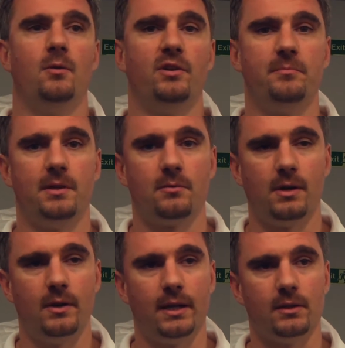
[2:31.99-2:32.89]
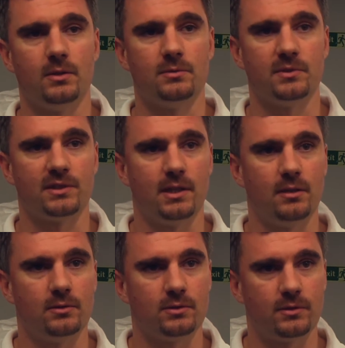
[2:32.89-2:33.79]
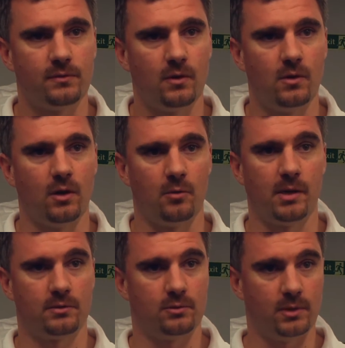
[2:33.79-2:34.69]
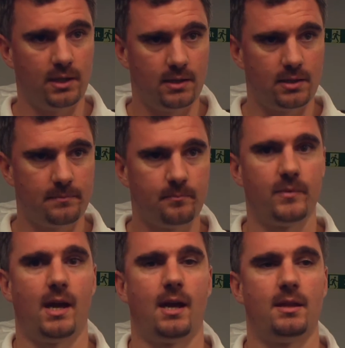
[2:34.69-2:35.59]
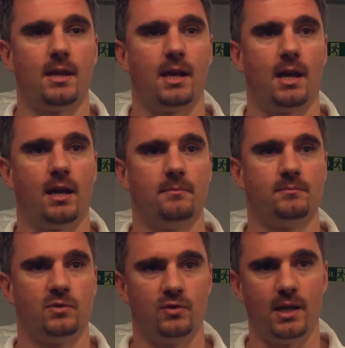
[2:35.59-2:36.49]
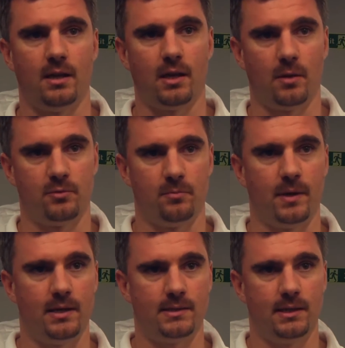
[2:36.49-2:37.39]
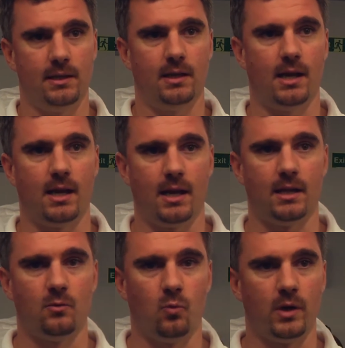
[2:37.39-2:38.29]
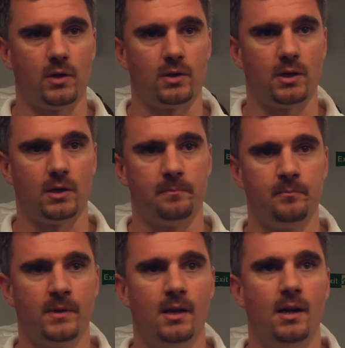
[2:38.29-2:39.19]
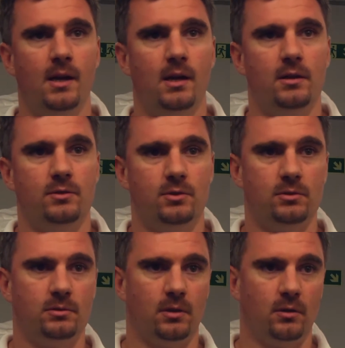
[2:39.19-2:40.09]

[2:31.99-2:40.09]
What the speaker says: We've been rearing those mosquitoes for about a week, and today they are pupating, and we're gonna do